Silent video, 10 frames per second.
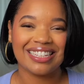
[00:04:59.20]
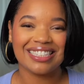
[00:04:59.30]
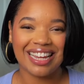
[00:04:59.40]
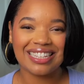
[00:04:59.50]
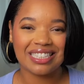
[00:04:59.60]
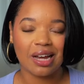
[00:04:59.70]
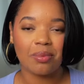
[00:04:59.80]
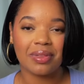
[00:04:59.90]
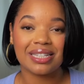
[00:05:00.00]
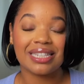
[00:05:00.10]
Next
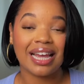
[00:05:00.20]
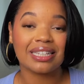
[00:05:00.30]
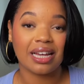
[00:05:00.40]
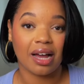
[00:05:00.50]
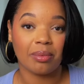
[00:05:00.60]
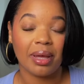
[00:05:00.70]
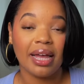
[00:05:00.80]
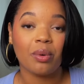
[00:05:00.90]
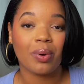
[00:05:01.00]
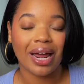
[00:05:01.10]
up, this tank top.
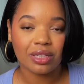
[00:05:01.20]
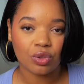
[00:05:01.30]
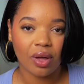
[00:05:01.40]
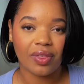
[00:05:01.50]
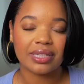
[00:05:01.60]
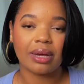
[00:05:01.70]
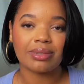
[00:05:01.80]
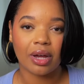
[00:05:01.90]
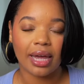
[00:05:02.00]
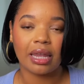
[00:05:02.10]
When I saw this, I
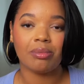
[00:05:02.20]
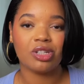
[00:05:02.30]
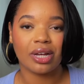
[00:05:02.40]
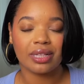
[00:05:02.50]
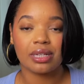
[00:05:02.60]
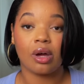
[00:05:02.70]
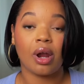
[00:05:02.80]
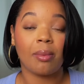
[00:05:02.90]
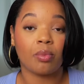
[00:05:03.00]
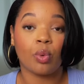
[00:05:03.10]
was like, okay, let me check this out.
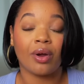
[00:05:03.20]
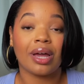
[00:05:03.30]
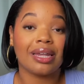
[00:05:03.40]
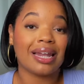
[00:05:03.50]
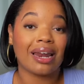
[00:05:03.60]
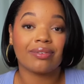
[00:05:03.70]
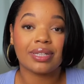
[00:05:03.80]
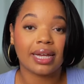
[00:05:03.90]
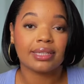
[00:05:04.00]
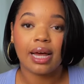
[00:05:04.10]
I'm wearing a lot of
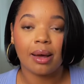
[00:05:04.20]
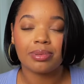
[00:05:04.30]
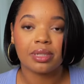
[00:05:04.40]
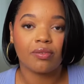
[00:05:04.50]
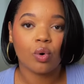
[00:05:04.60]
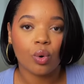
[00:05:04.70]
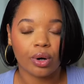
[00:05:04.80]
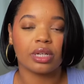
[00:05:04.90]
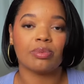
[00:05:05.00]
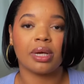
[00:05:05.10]
tank tops, of
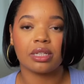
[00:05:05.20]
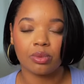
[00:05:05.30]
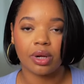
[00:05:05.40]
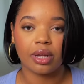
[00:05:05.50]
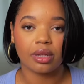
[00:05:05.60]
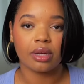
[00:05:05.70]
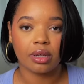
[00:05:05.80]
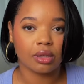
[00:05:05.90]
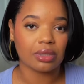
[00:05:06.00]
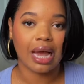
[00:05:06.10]
course, because we're in the, those